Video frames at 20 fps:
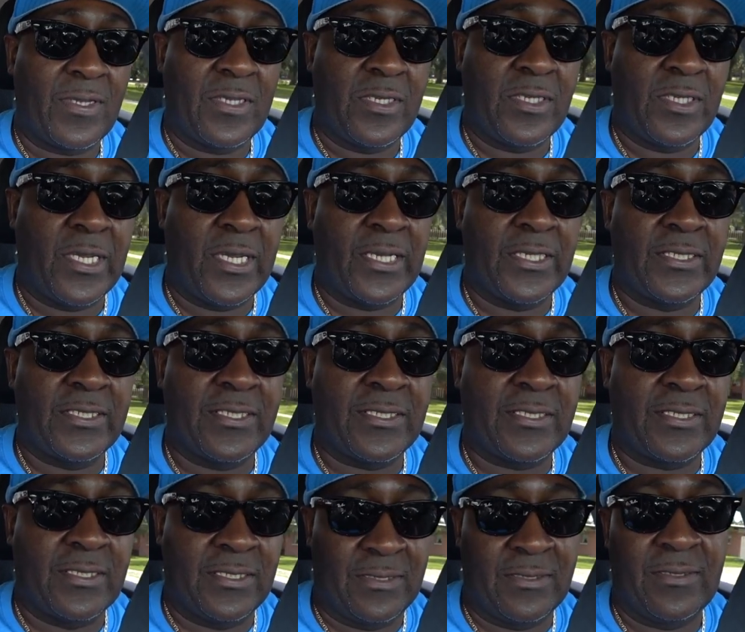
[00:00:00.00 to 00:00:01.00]
yeah,
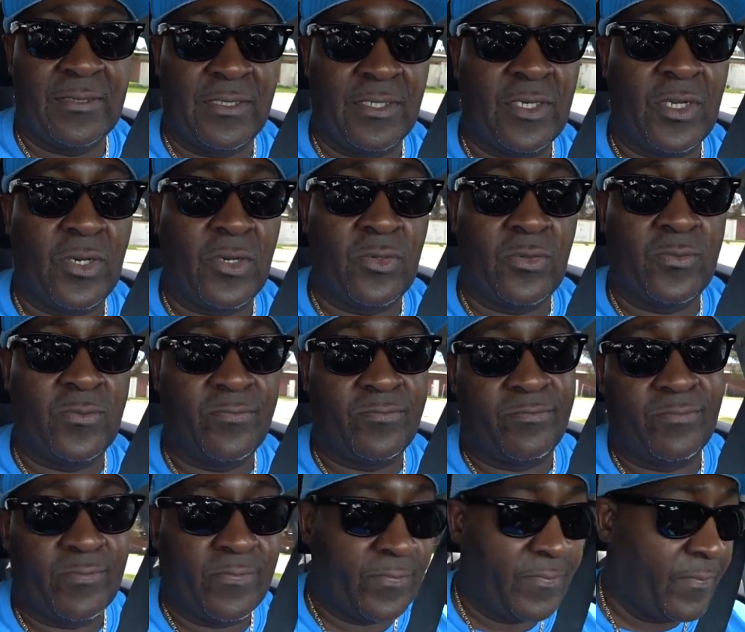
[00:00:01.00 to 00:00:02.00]
just, you know,
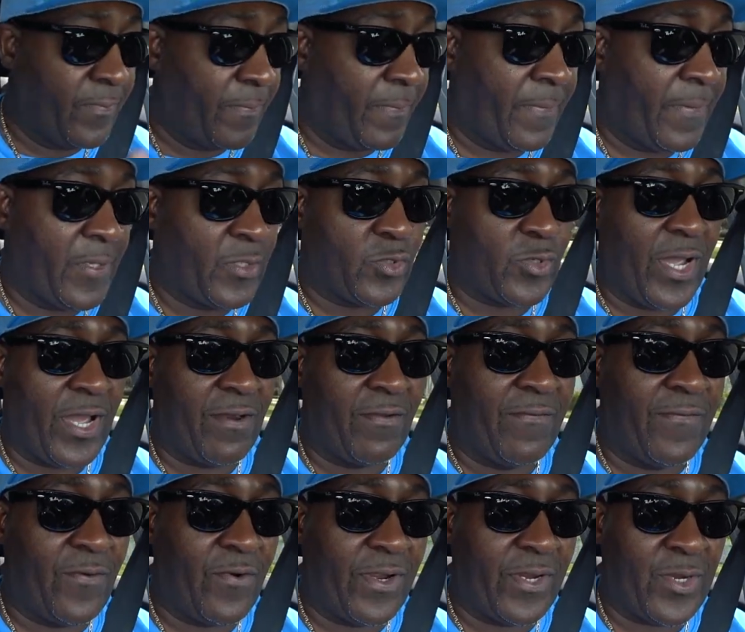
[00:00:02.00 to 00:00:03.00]
try to
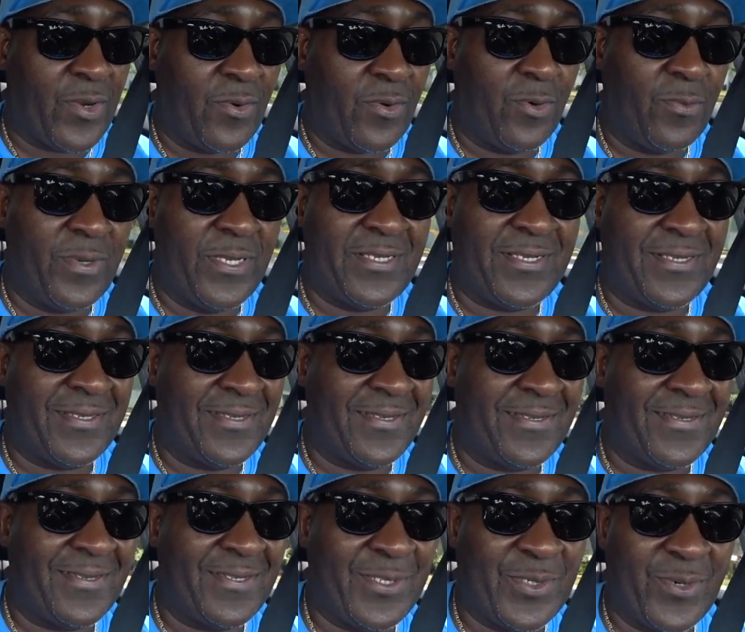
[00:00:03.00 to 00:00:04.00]
avoid Cocoa Beach because
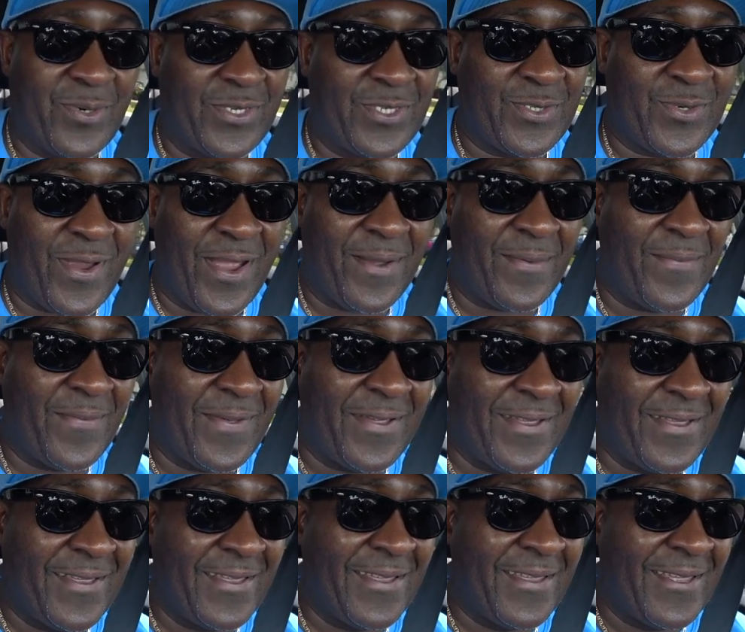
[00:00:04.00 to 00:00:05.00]
it's a tourist trap.
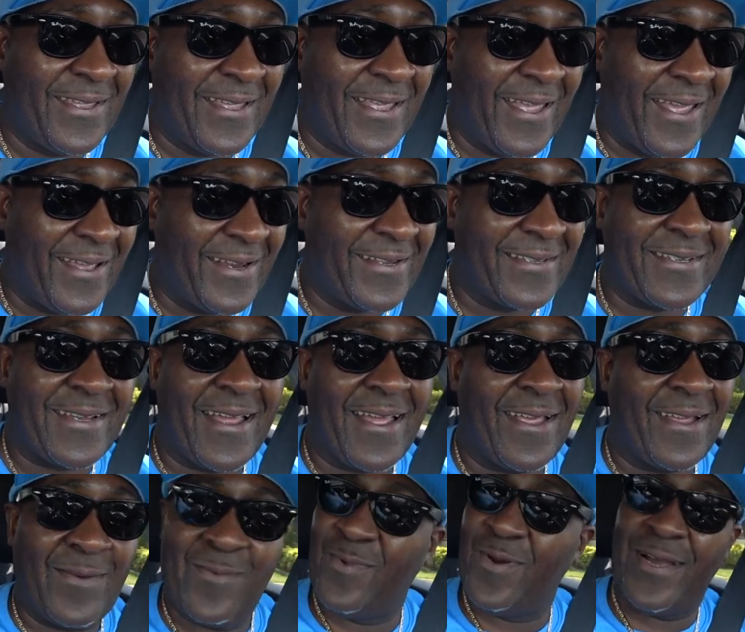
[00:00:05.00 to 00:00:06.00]
And I was
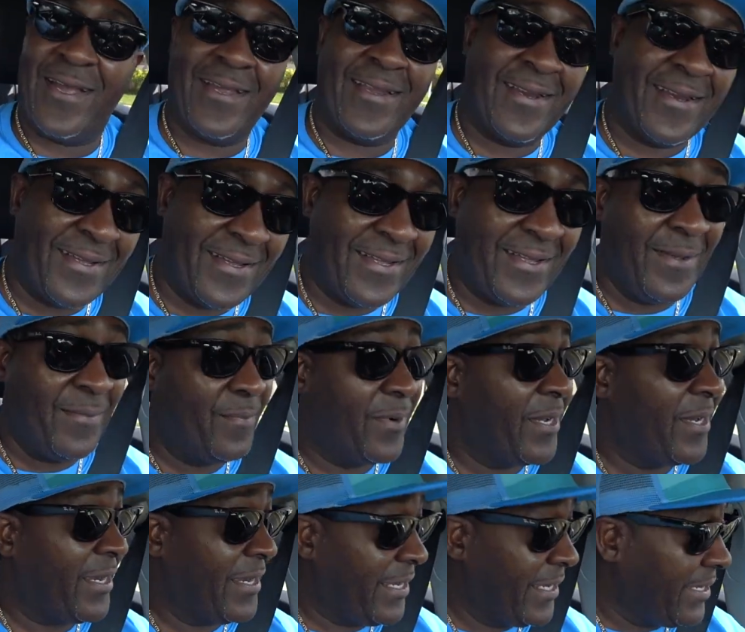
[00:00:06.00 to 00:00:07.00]
like, what?
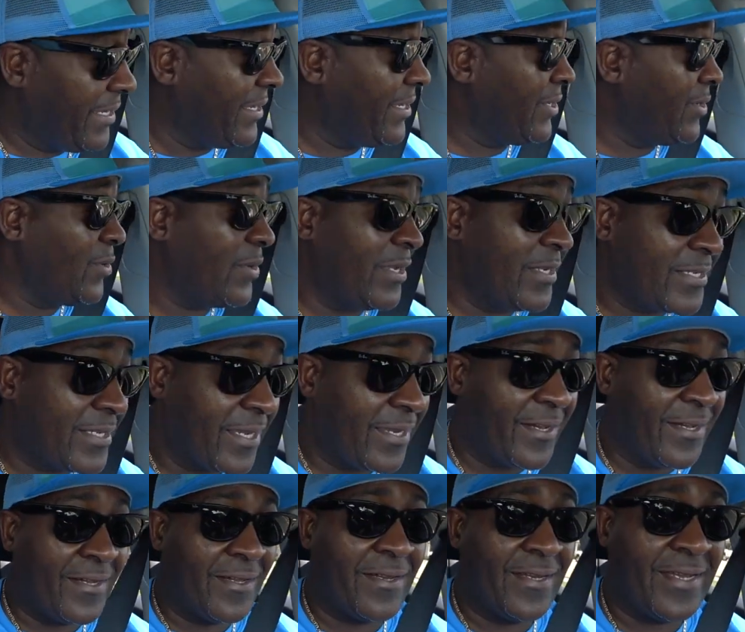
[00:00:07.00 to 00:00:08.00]
But you can
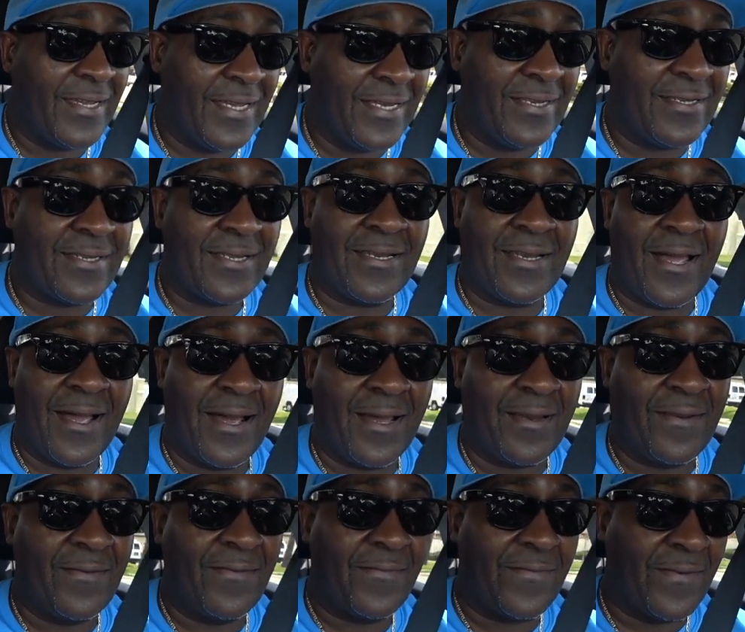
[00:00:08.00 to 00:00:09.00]
tell it is a lot
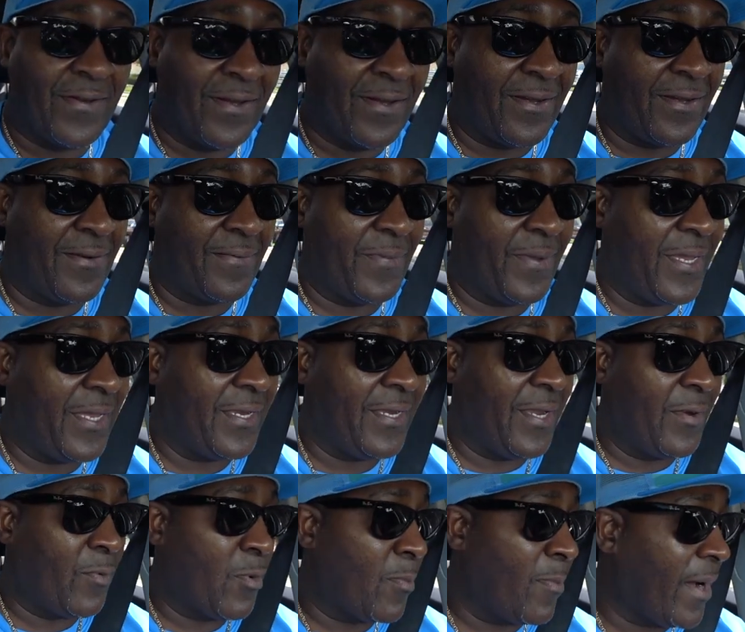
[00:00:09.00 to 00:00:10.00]
of, it
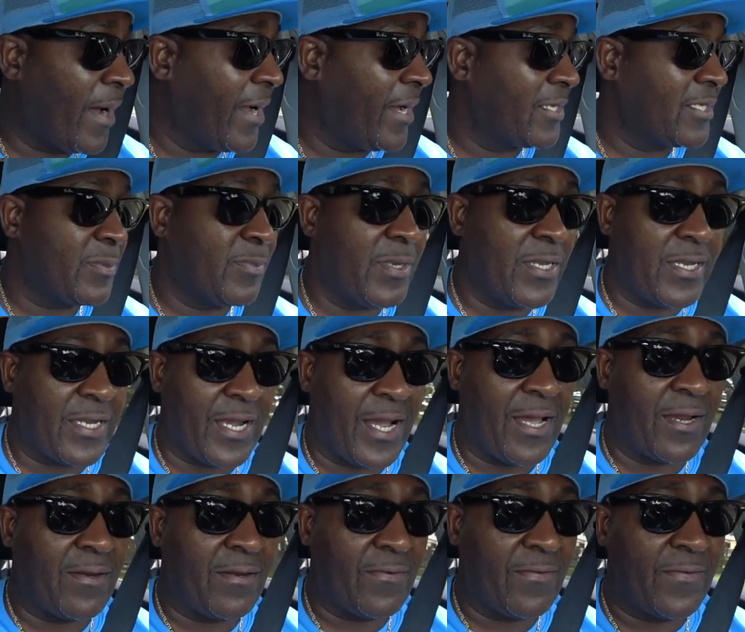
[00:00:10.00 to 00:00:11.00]
reminds me
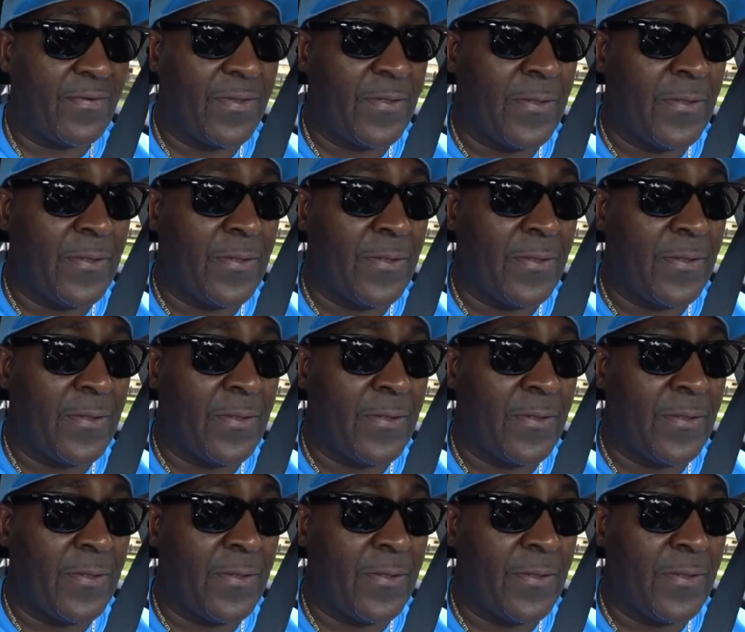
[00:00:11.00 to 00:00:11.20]
kind of